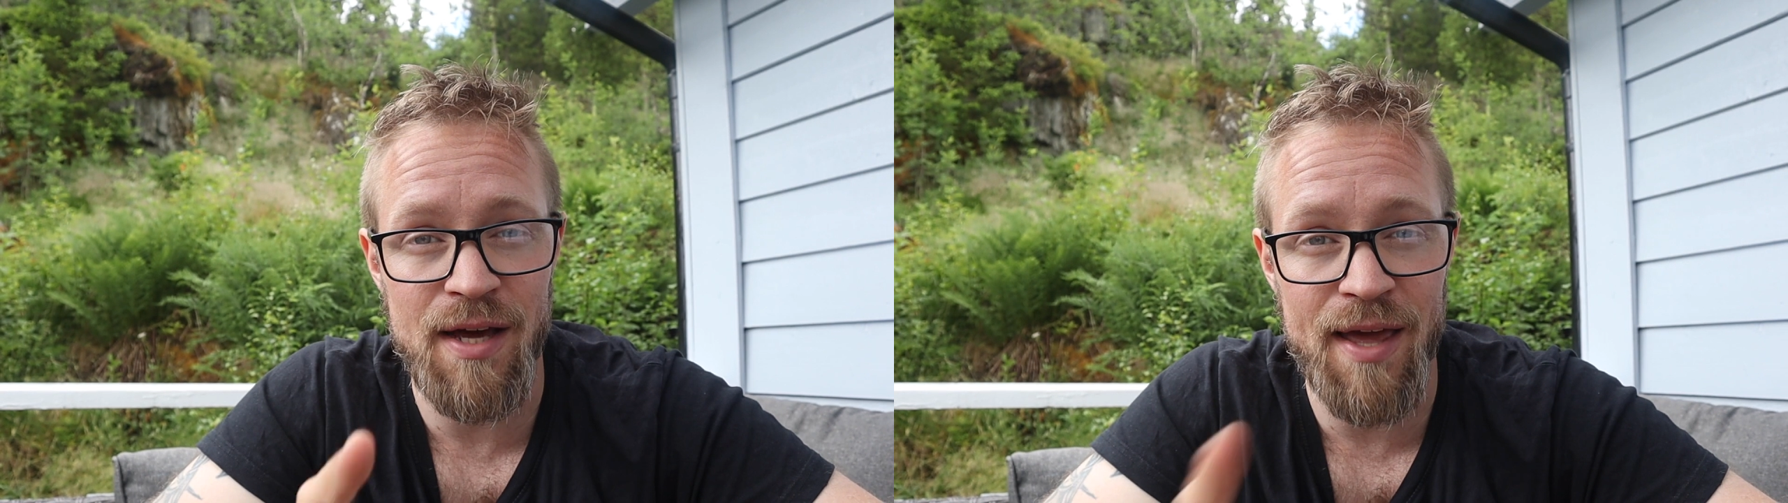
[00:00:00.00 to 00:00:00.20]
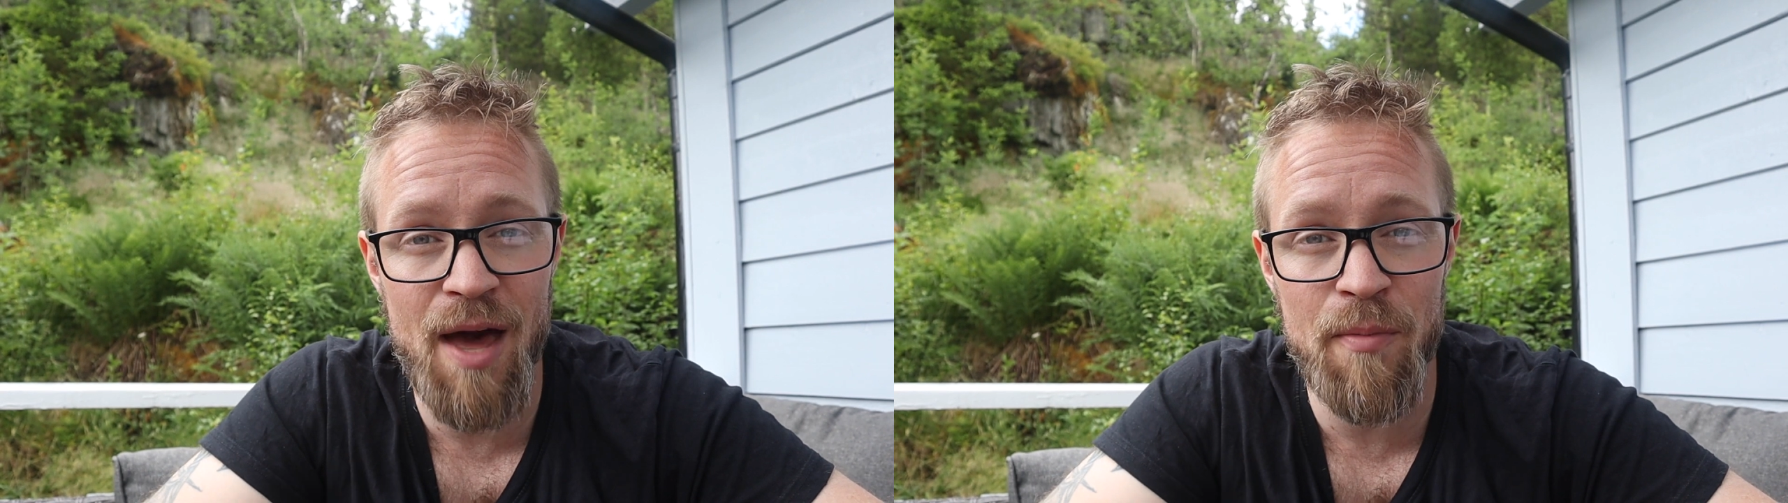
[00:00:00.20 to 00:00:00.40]

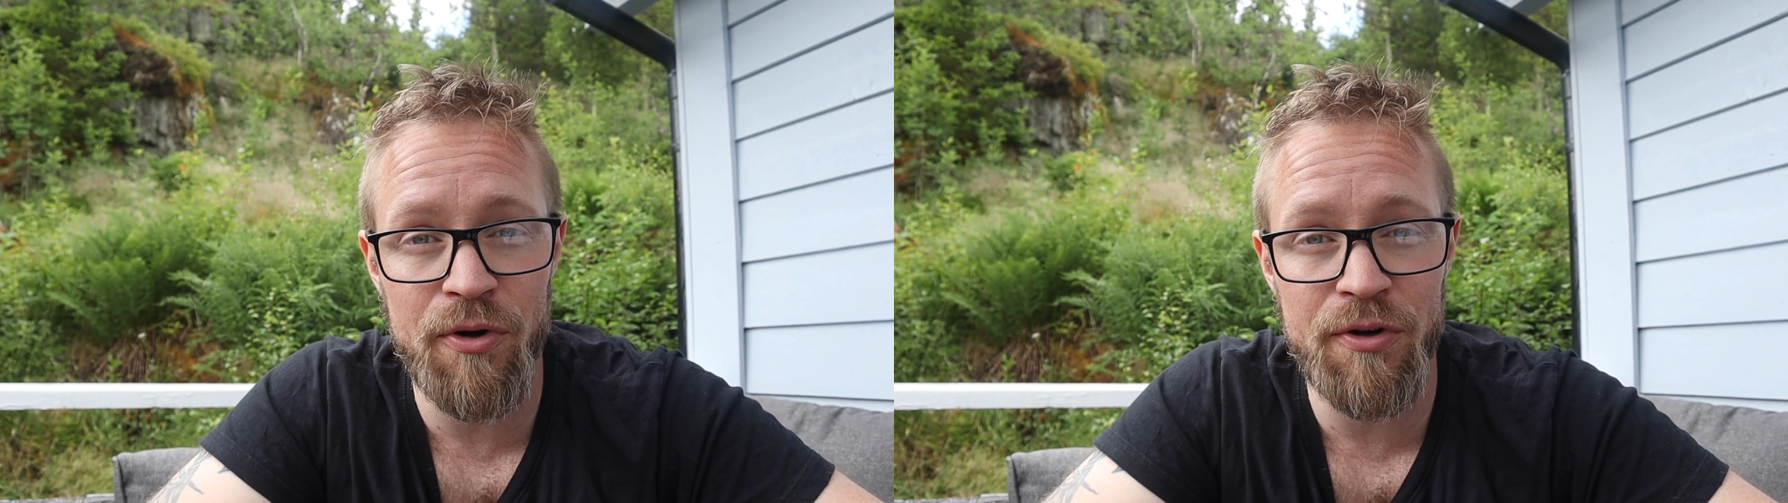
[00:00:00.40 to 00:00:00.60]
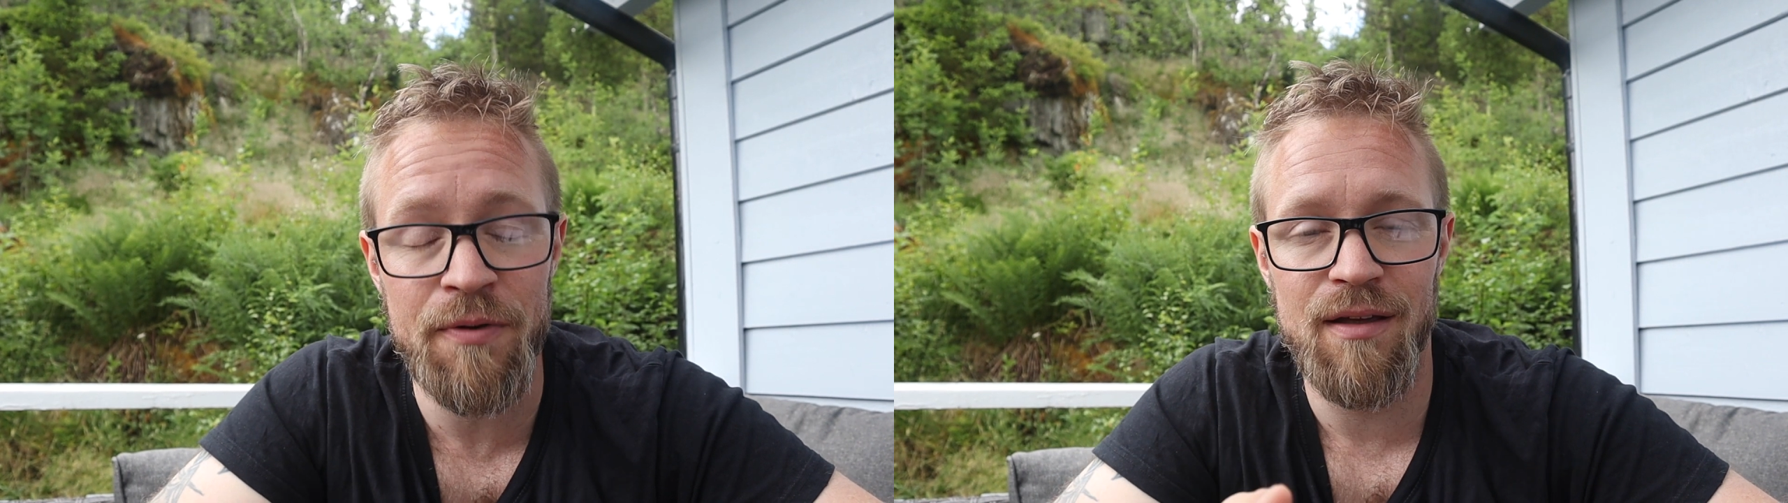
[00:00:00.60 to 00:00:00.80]

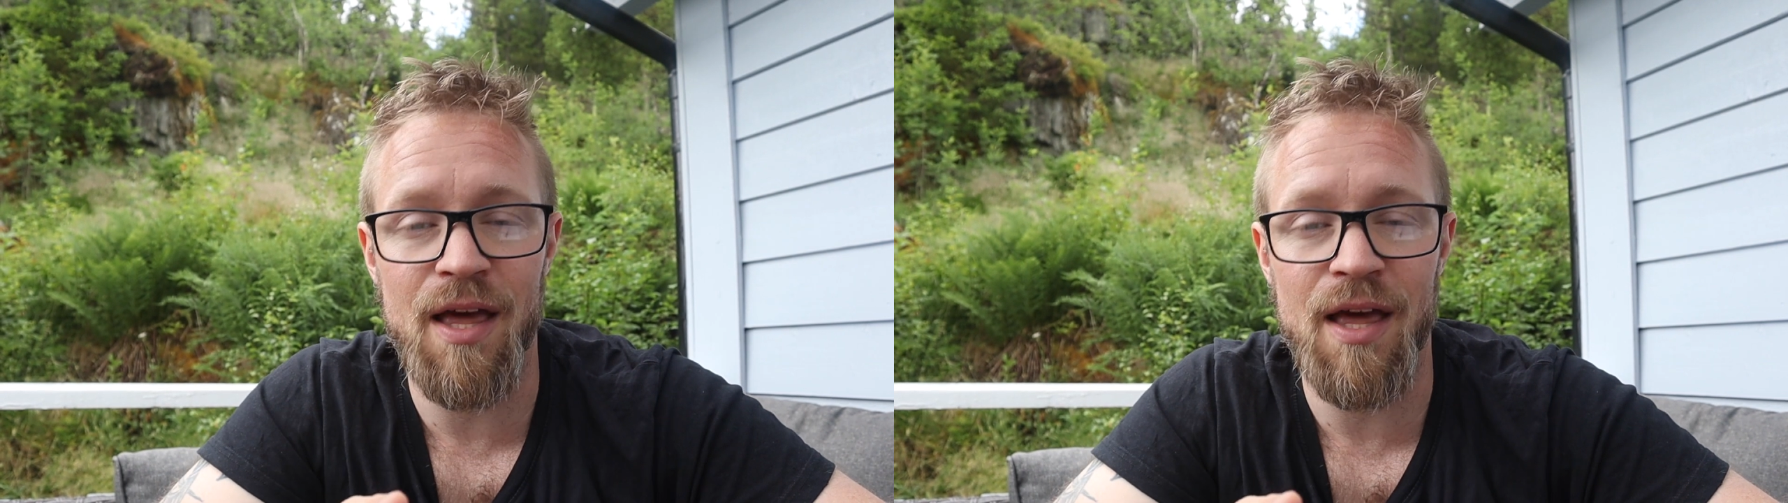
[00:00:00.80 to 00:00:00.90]
diameter,